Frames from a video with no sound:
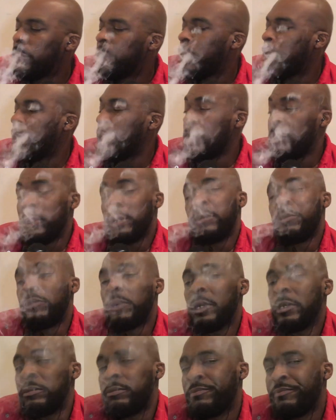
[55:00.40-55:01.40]
And you know
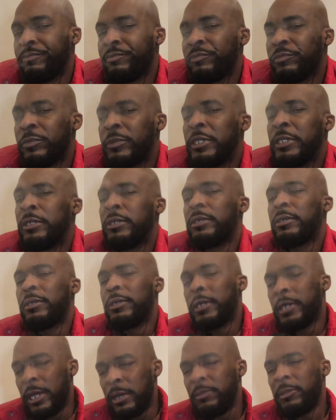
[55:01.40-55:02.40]
what?
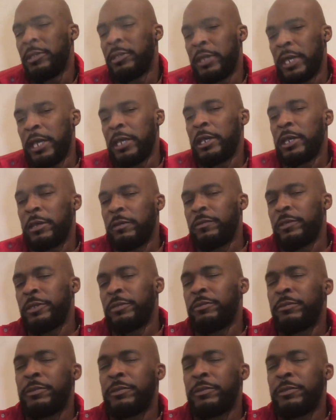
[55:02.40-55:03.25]
Come to think of it,